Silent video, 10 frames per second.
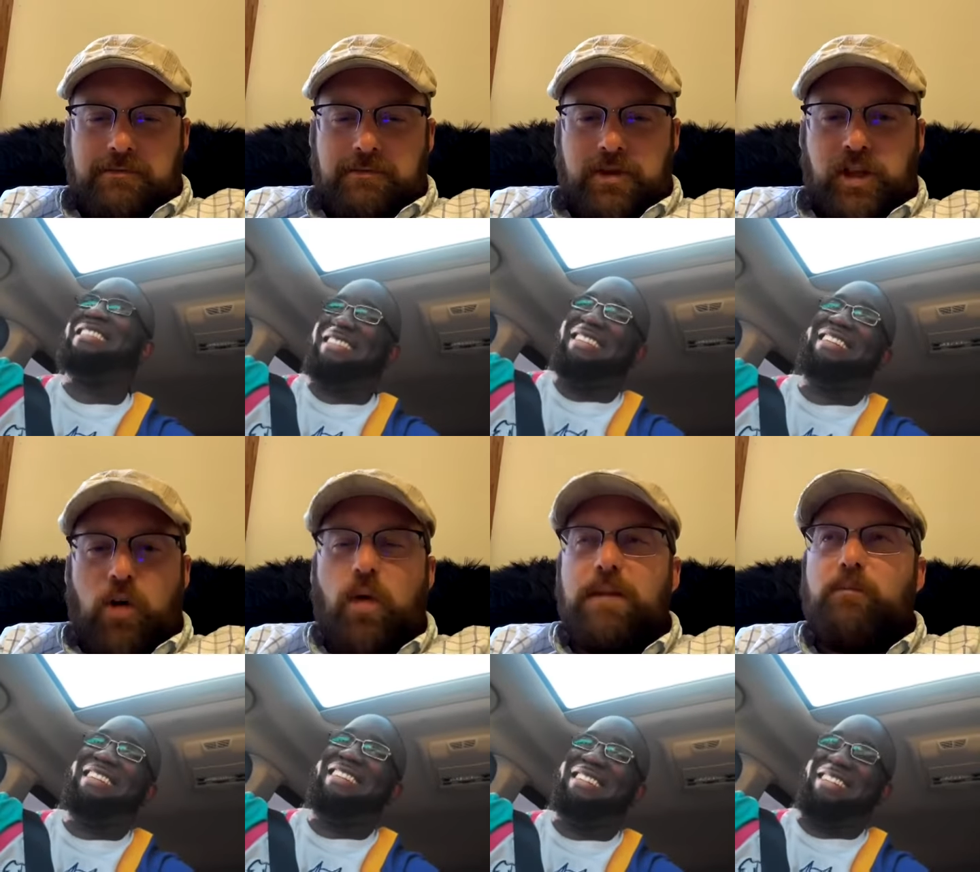Speaker 1: So
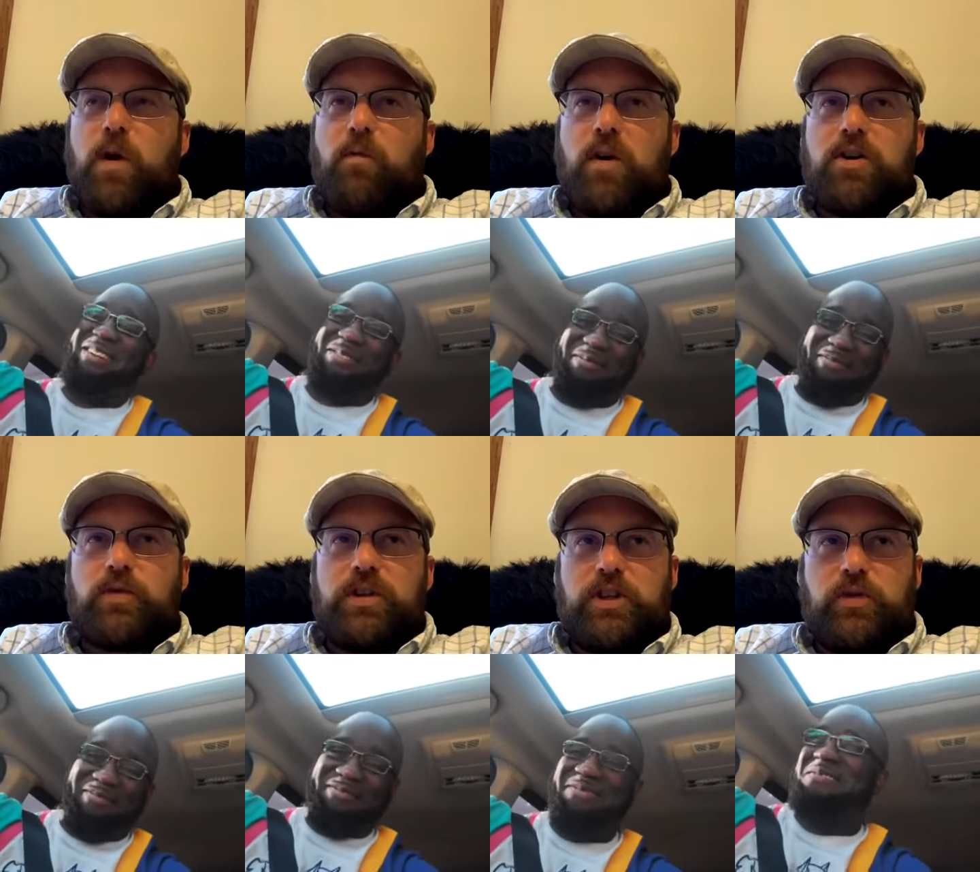what, what words
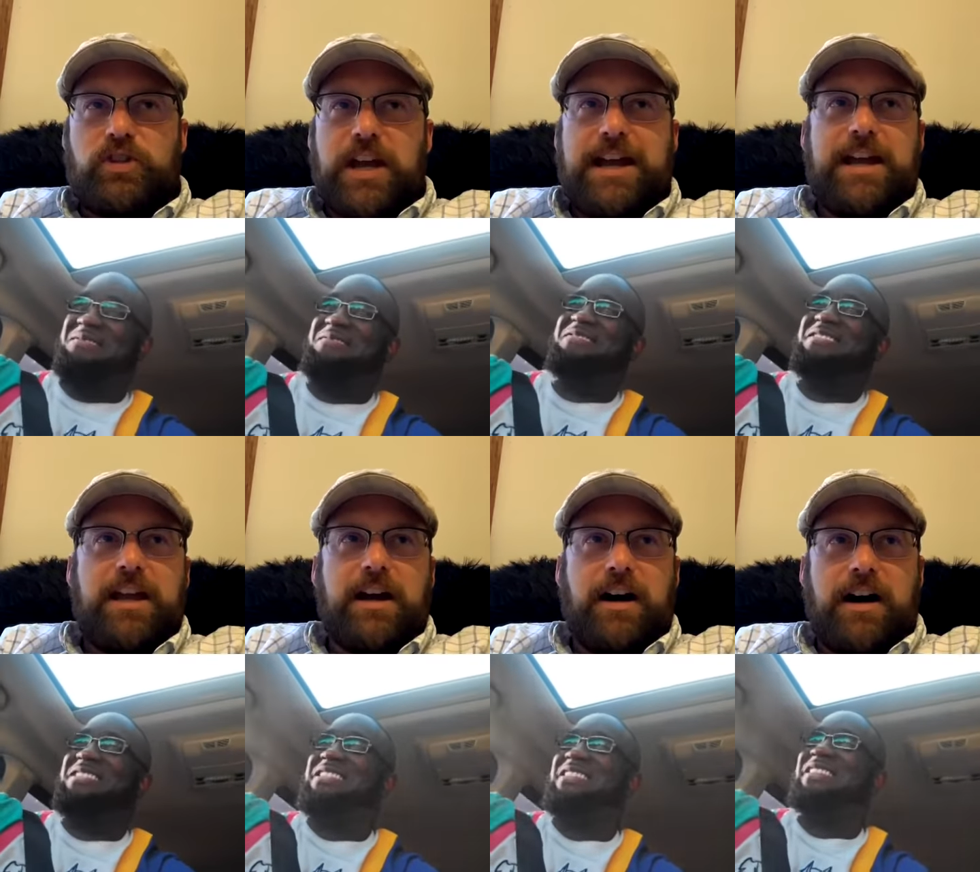would you say
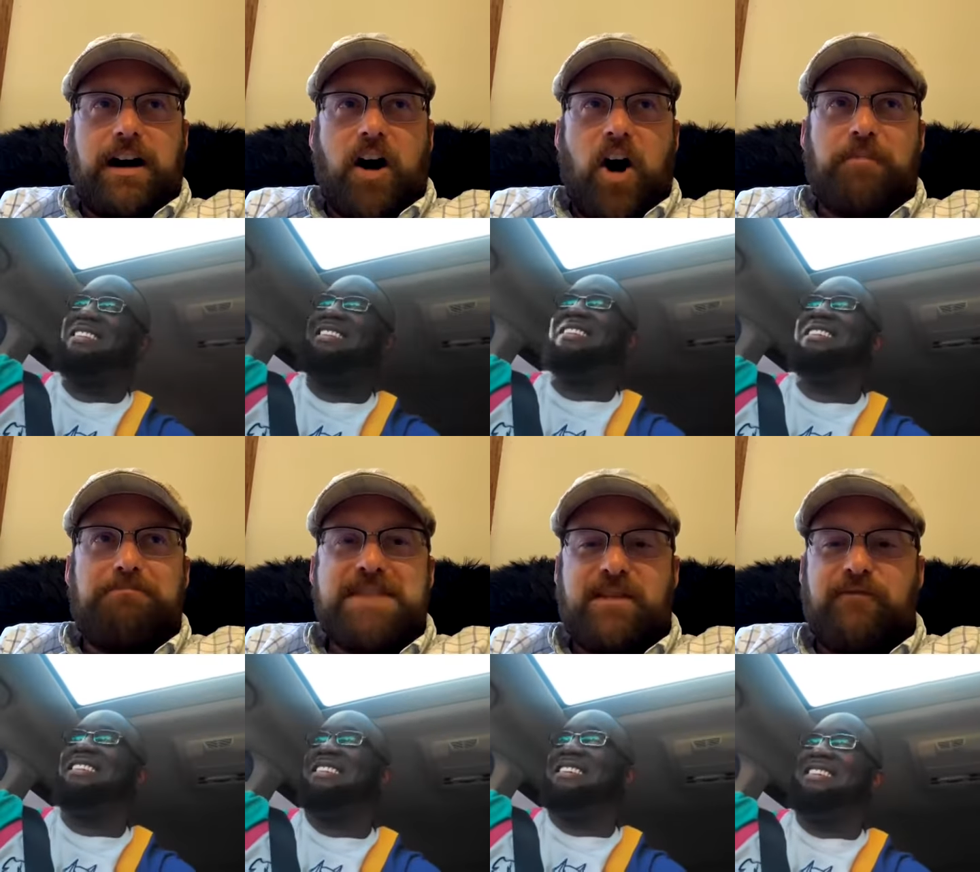uh, are
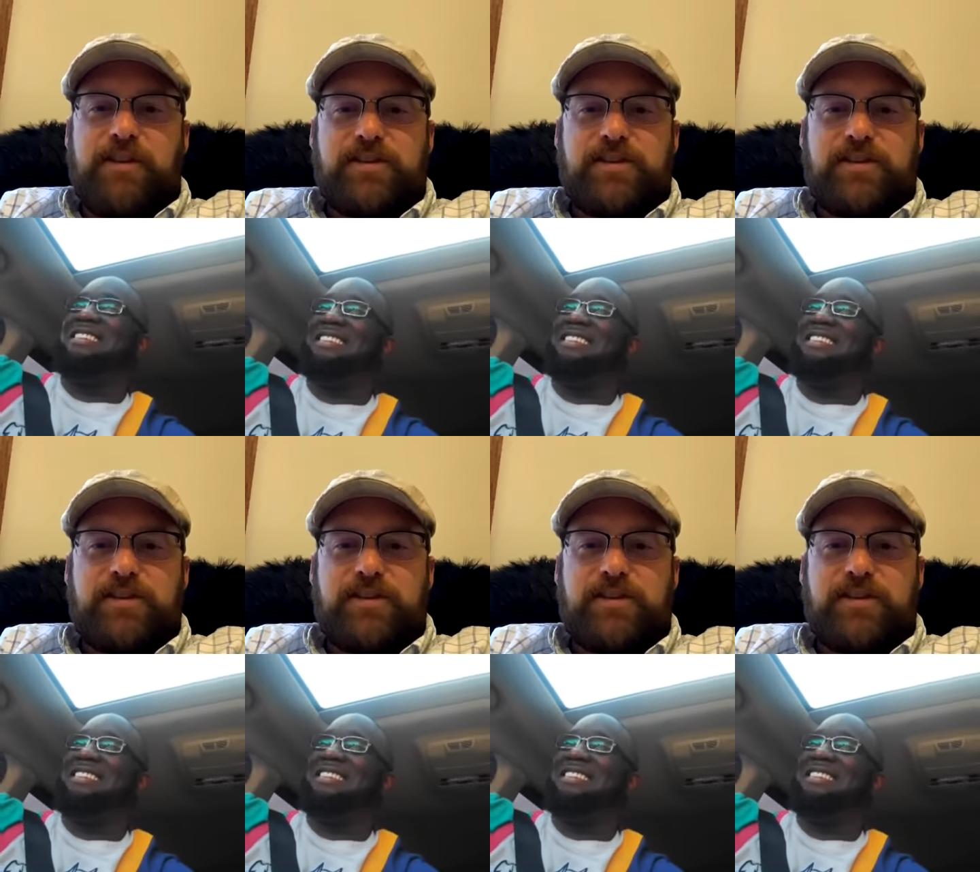Memphis